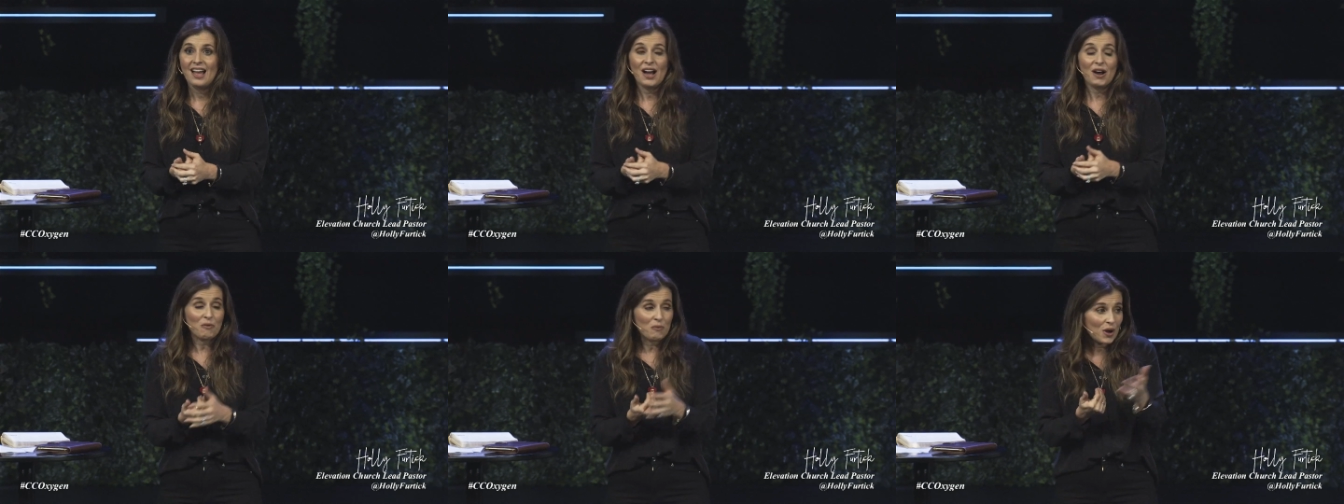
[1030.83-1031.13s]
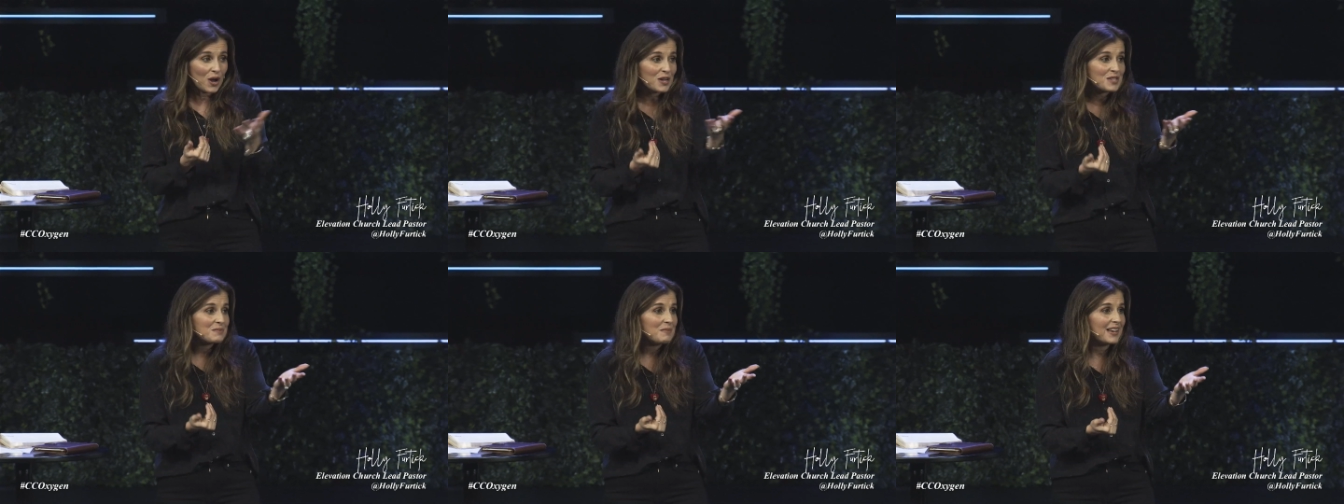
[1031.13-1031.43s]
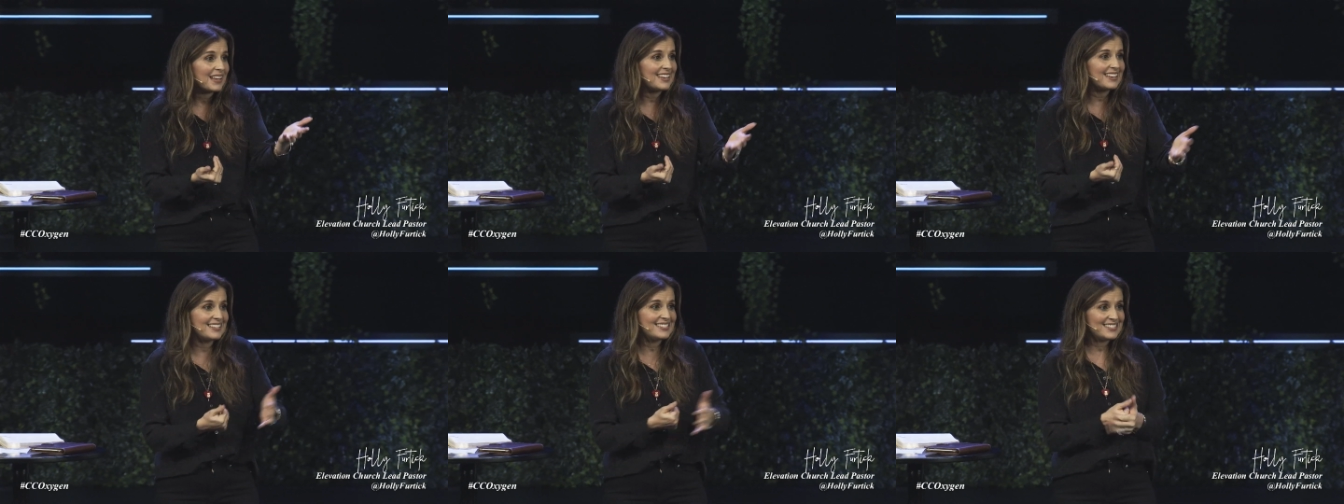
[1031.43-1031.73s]
I walked
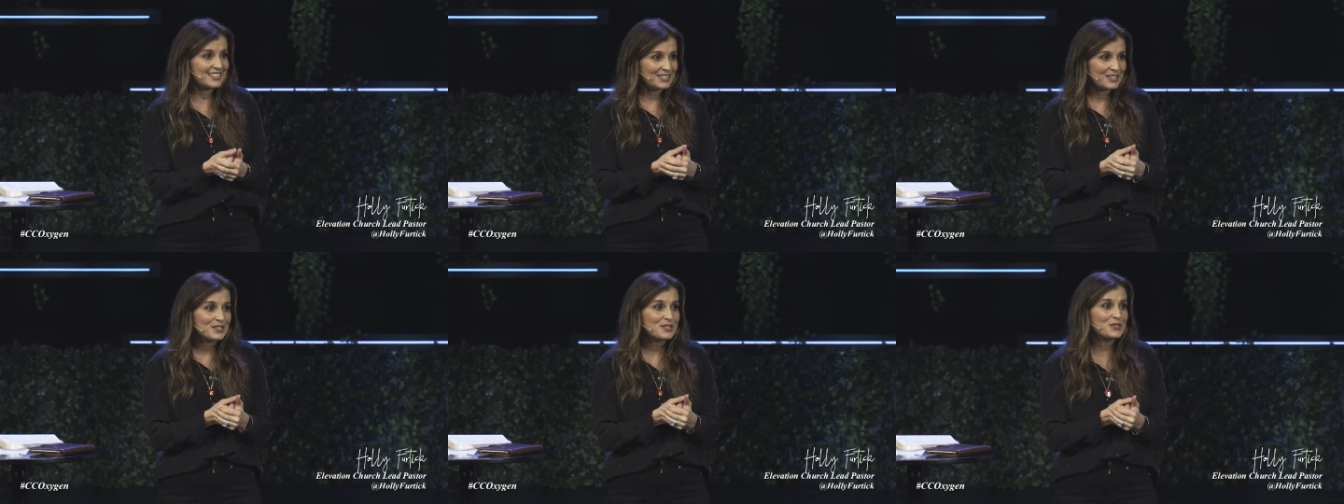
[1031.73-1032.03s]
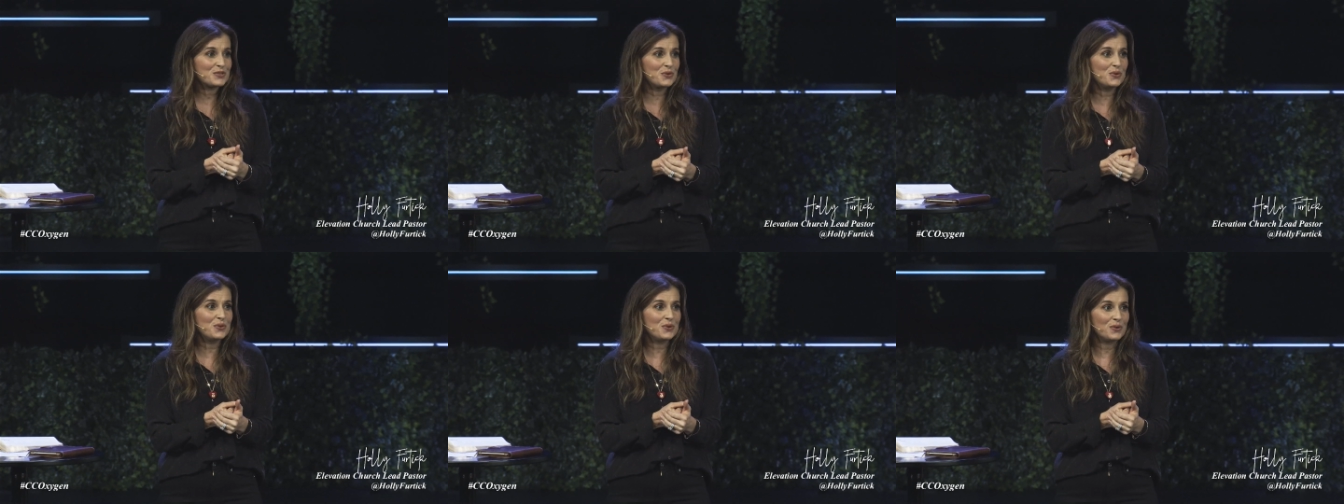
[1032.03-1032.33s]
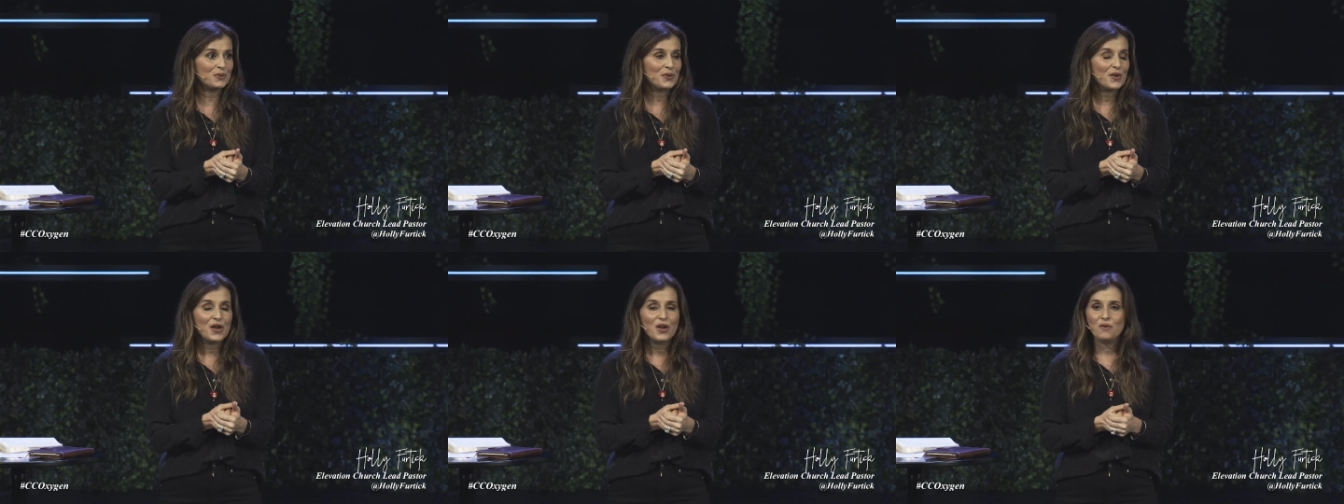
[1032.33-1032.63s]
my kids into
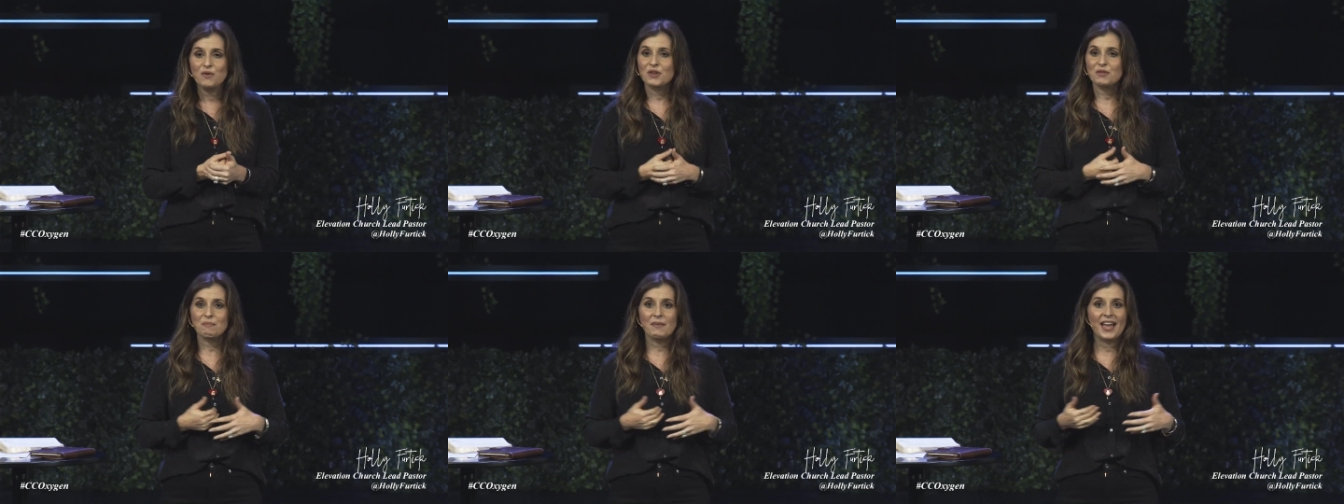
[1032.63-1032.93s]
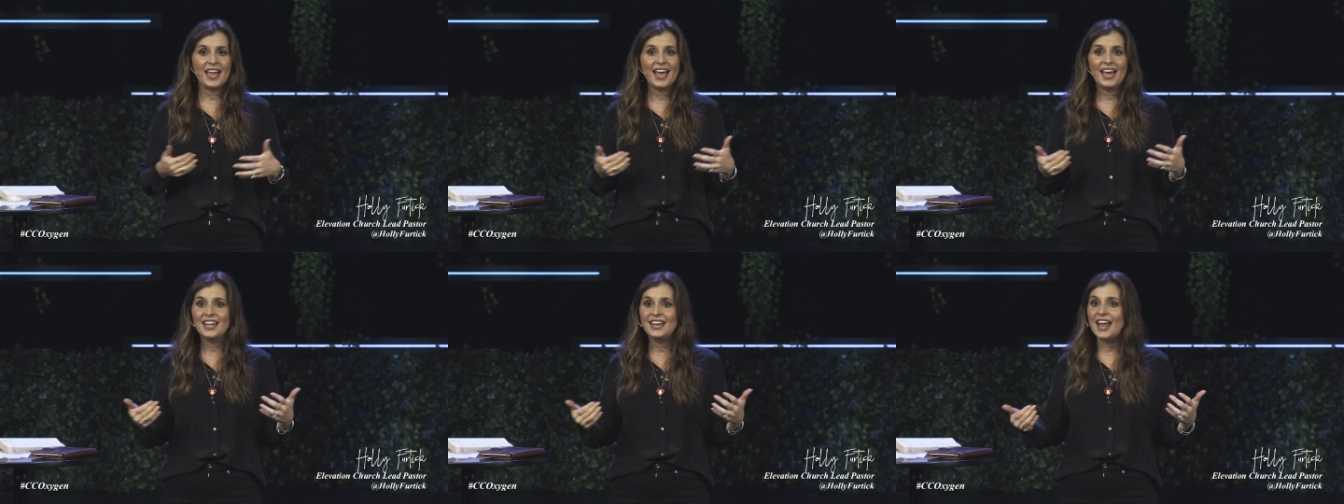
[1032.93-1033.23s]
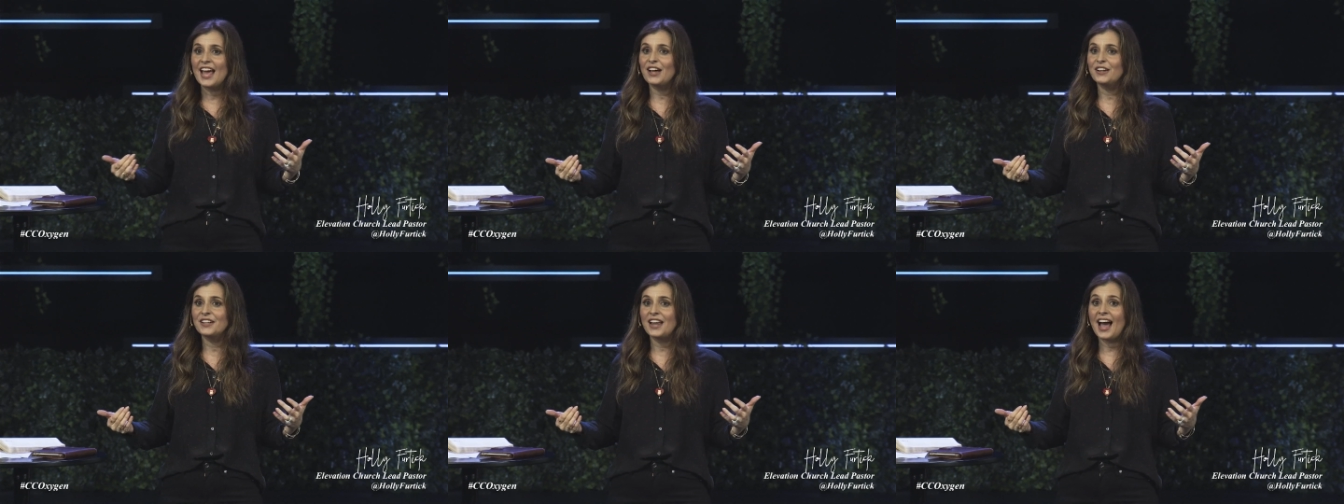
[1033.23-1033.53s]
school with my head
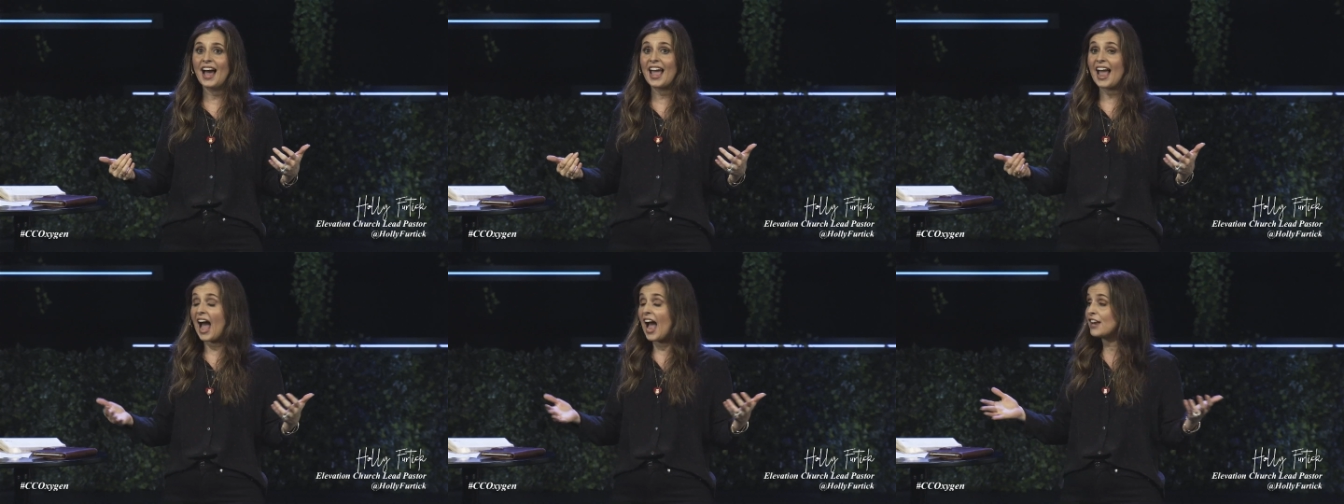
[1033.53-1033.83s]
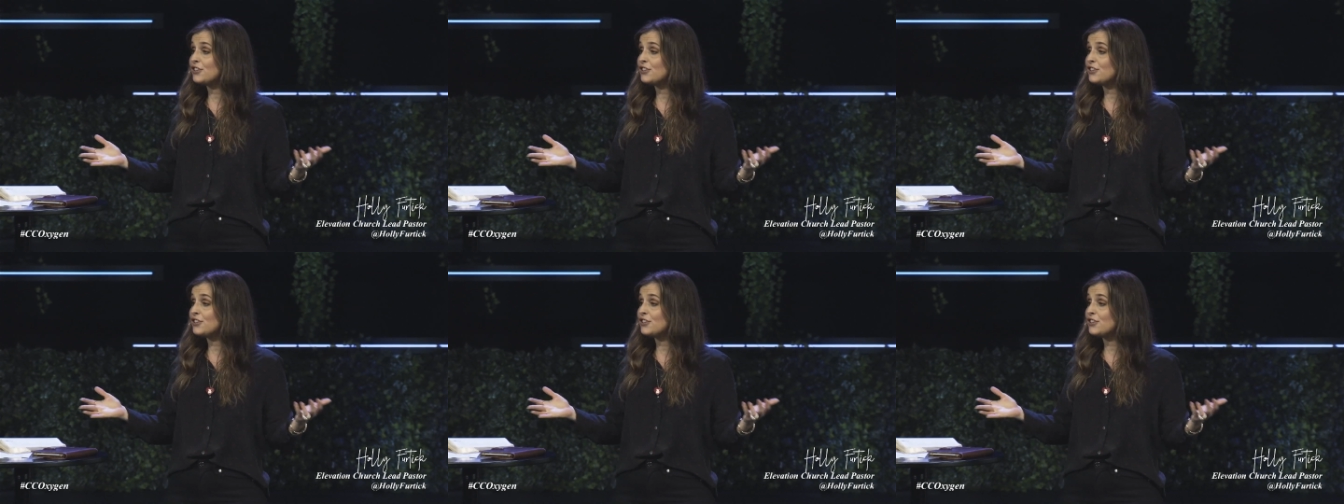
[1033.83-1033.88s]
held high.